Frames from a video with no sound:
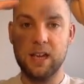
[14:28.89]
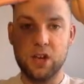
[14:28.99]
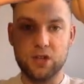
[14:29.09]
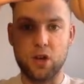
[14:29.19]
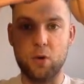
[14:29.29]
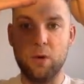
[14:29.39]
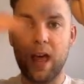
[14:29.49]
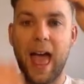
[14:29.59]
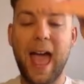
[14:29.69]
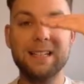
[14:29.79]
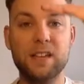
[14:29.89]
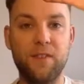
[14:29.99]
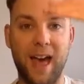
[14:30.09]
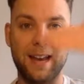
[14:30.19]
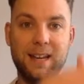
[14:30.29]
So x of
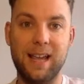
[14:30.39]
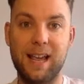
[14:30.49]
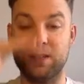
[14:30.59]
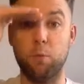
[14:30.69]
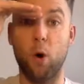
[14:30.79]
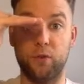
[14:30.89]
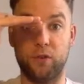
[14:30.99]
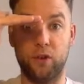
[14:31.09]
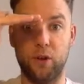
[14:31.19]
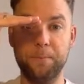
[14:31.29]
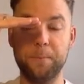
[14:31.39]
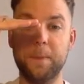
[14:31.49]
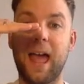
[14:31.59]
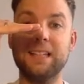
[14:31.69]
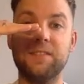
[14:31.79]
n is one term,
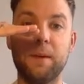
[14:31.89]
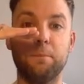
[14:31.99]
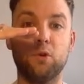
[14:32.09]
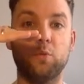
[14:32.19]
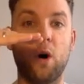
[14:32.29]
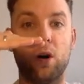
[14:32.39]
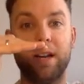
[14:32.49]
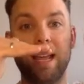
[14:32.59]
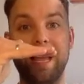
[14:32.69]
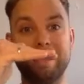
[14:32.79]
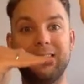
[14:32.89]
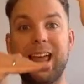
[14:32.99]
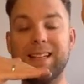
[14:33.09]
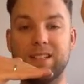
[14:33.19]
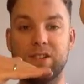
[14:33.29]
x of n plus 1 is the
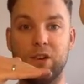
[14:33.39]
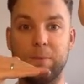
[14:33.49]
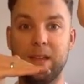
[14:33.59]
next term.